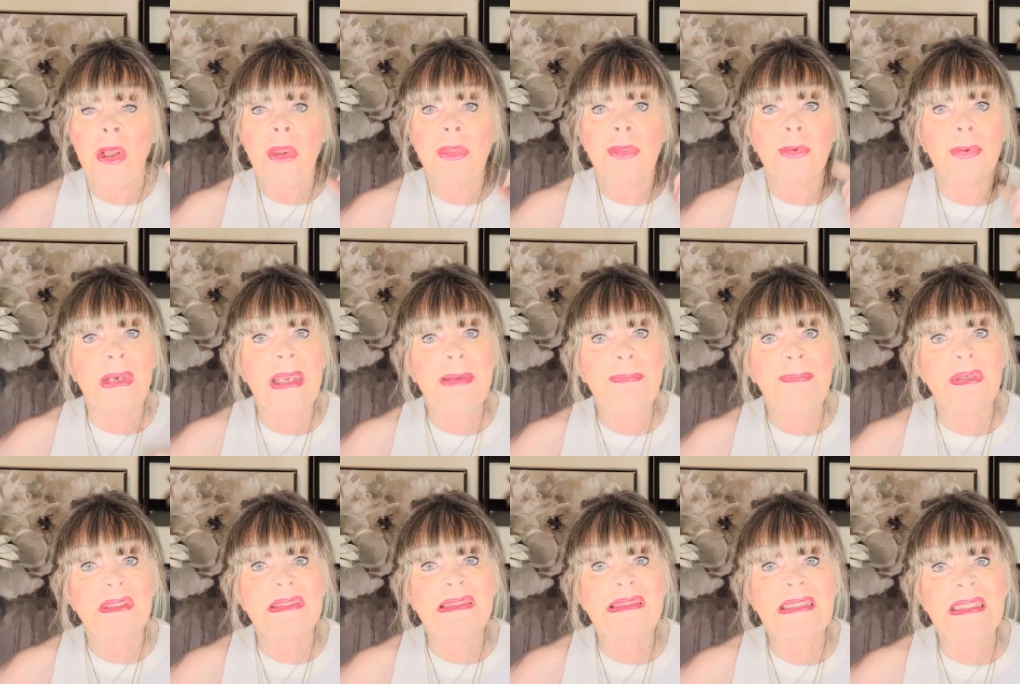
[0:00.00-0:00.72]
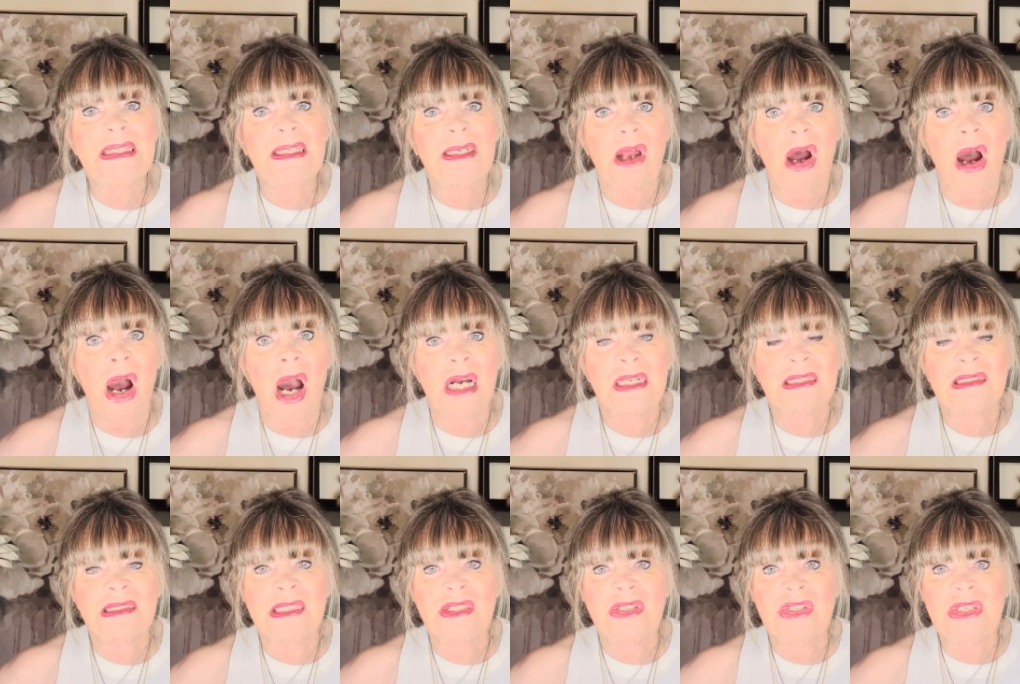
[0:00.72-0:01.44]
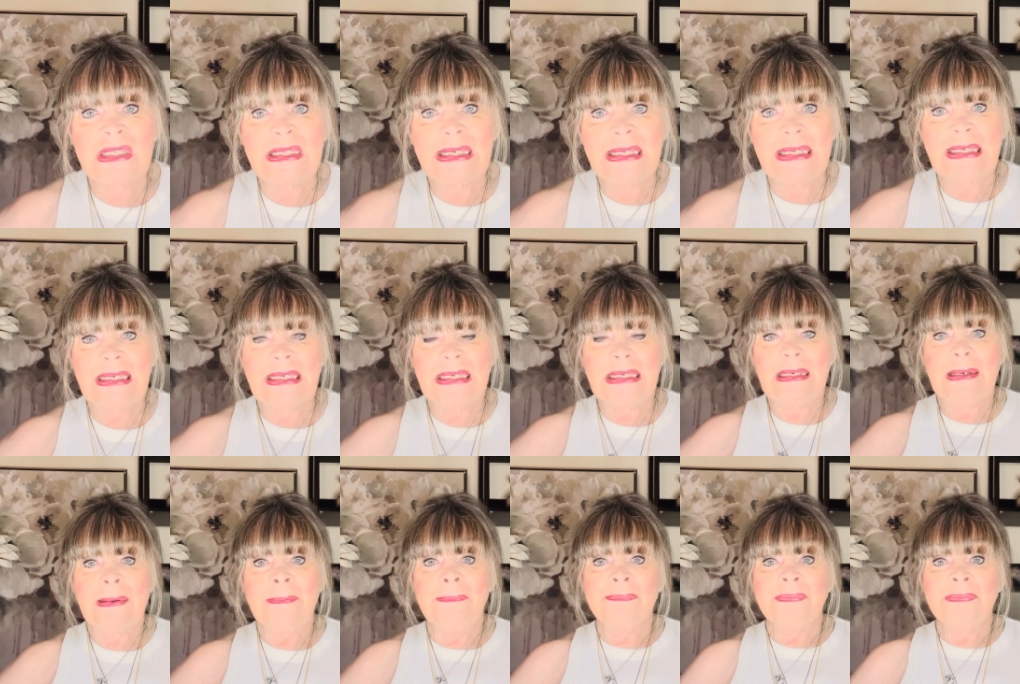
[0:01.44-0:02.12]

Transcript: 3% oxygen in it,